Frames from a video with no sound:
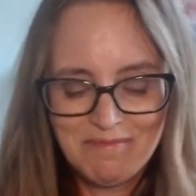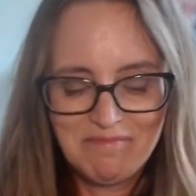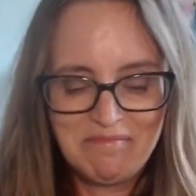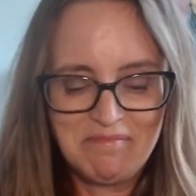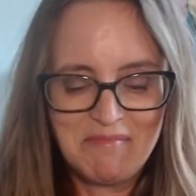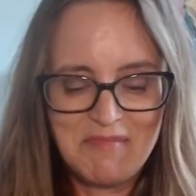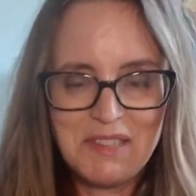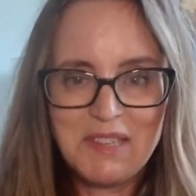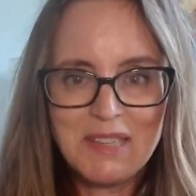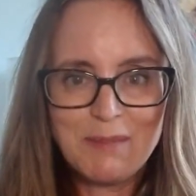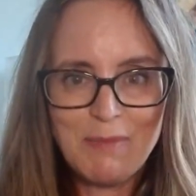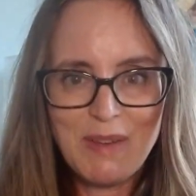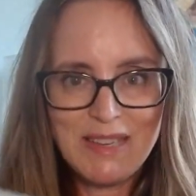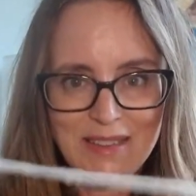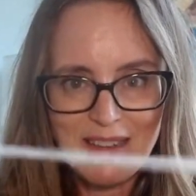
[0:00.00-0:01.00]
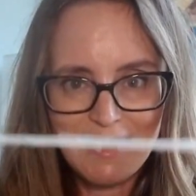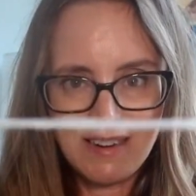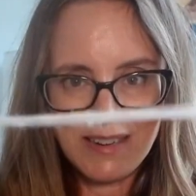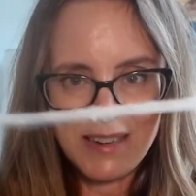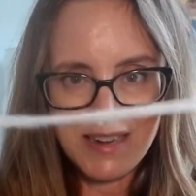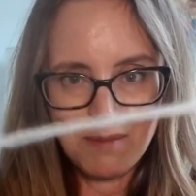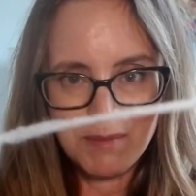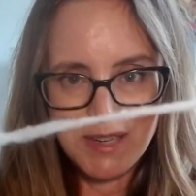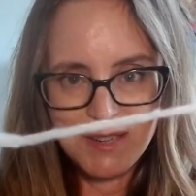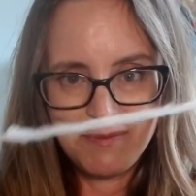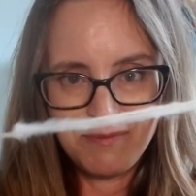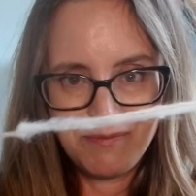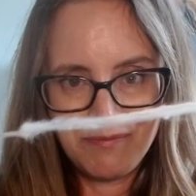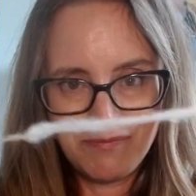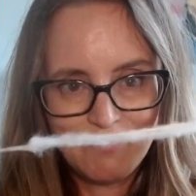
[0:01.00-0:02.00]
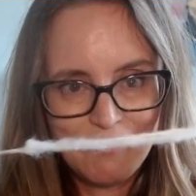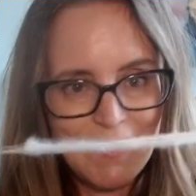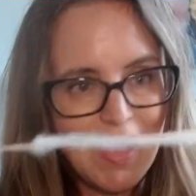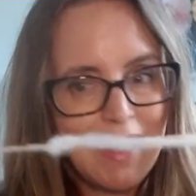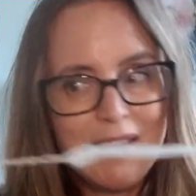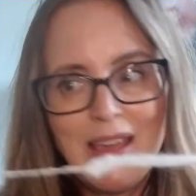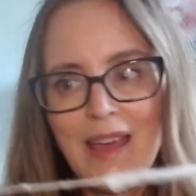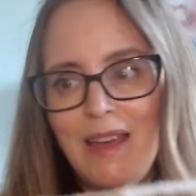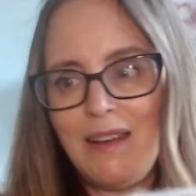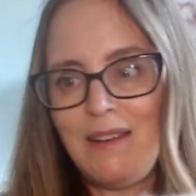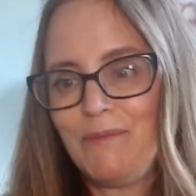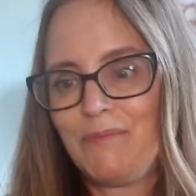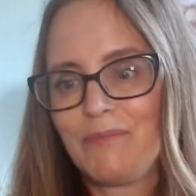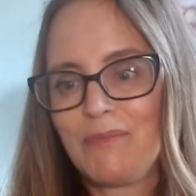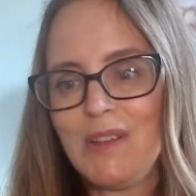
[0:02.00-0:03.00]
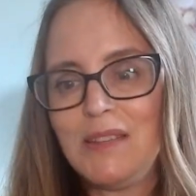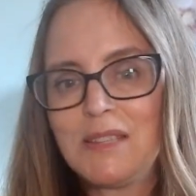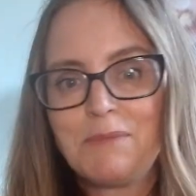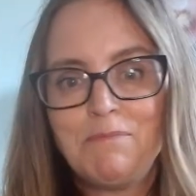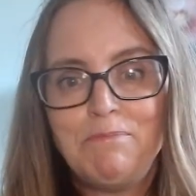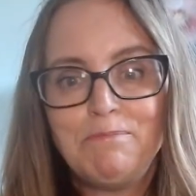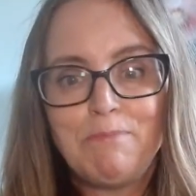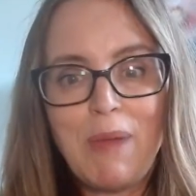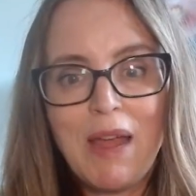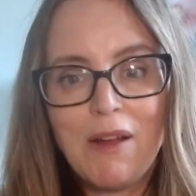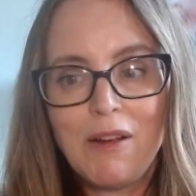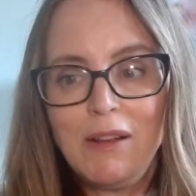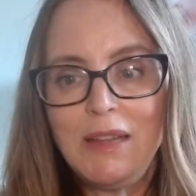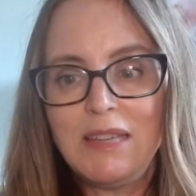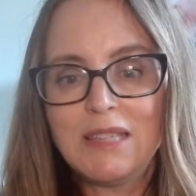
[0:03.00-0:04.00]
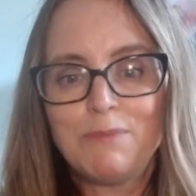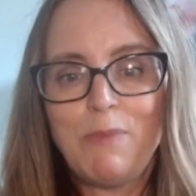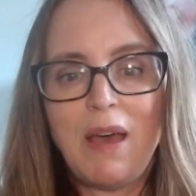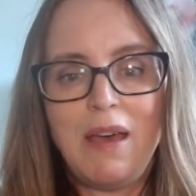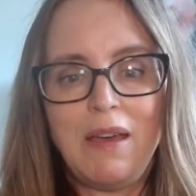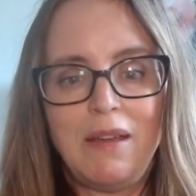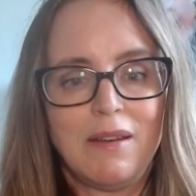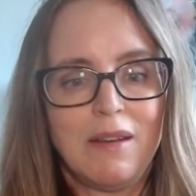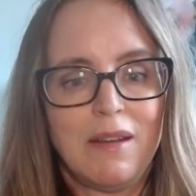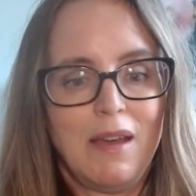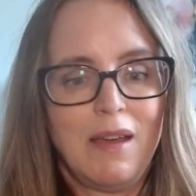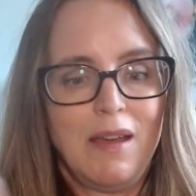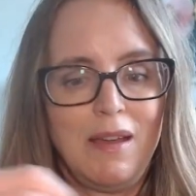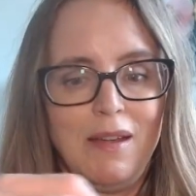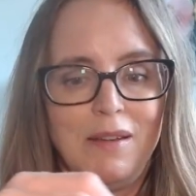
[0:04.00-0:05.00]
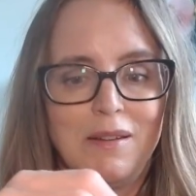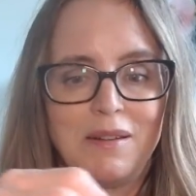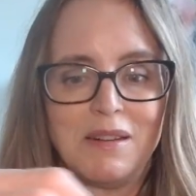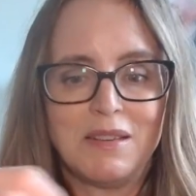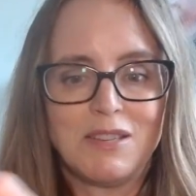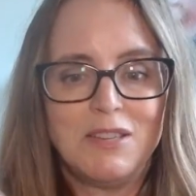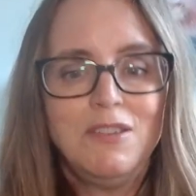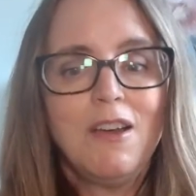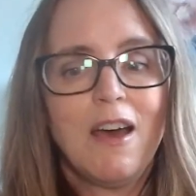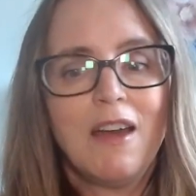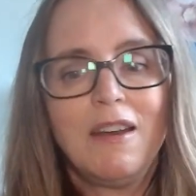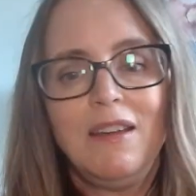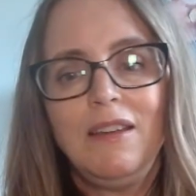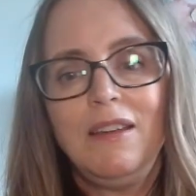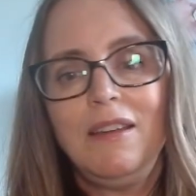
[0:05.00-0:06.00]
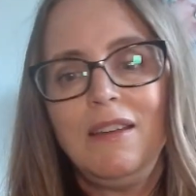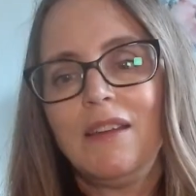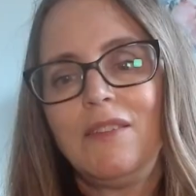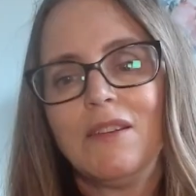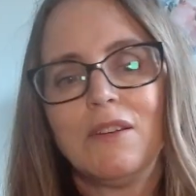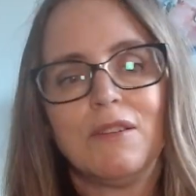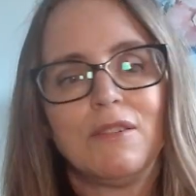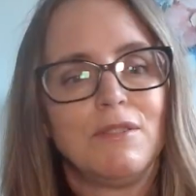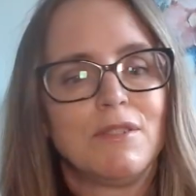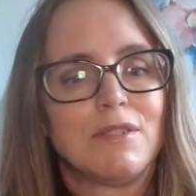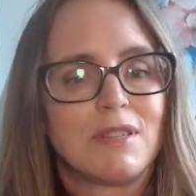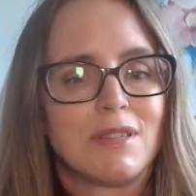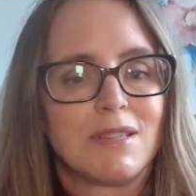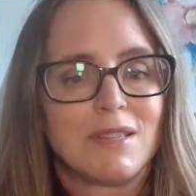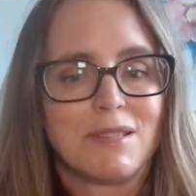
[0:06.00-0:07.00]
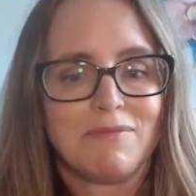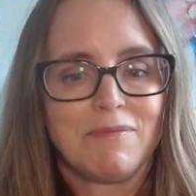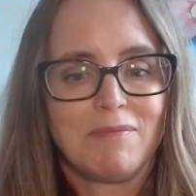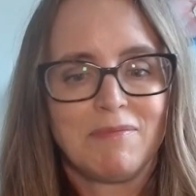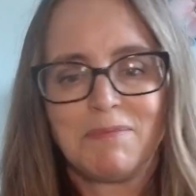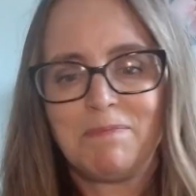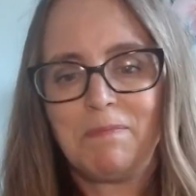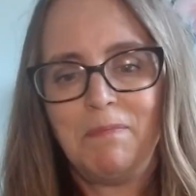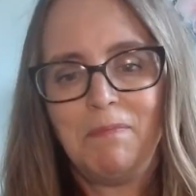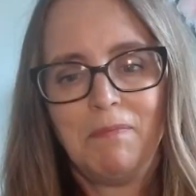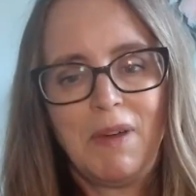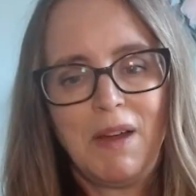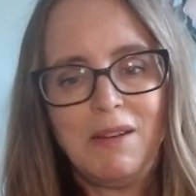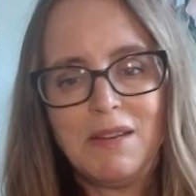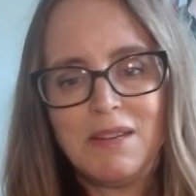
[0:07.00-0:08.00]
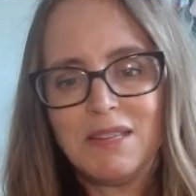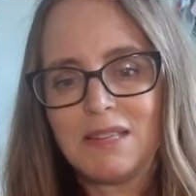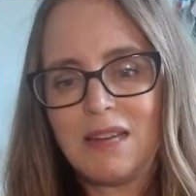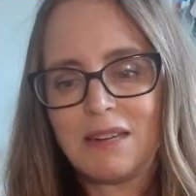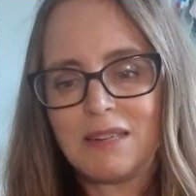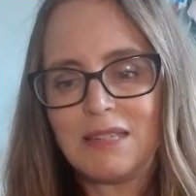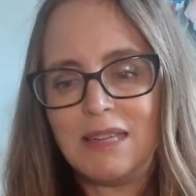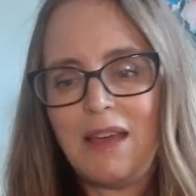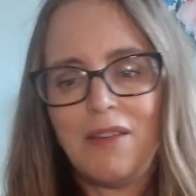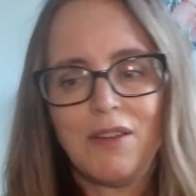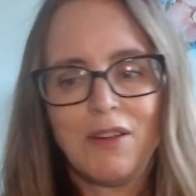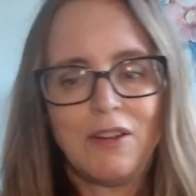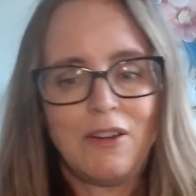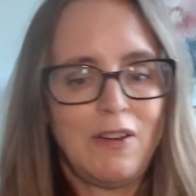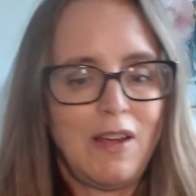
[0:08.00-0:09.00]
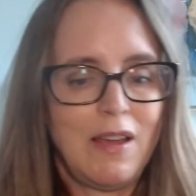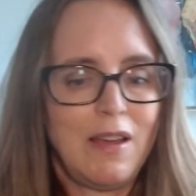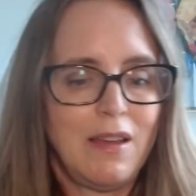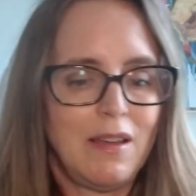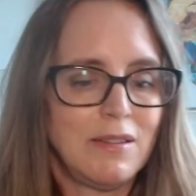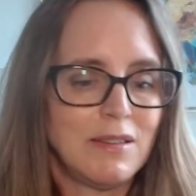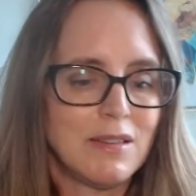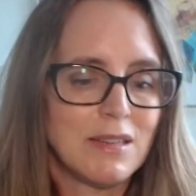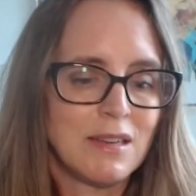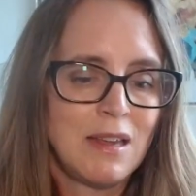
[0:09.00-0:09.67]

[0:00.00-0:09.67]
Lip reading: This is my second attempt. Again, it's barely spun. It's knotty, and there's barely stuck together, and